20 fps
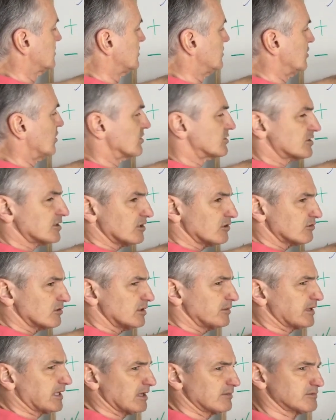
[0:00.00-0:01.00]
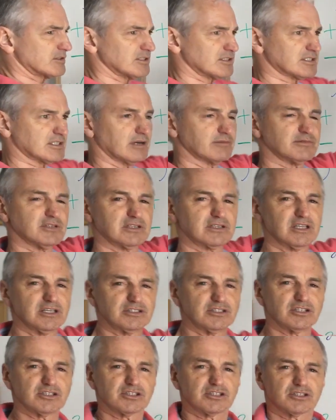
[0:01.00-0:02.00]
The auxiliary becomes the subject. They
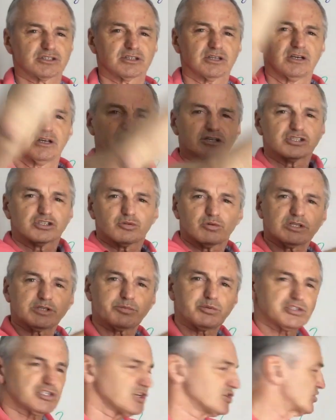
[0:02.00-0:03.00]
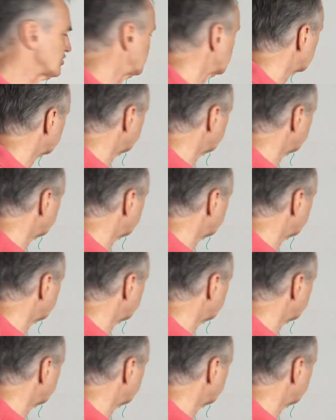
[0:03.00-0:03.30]
just switch positions,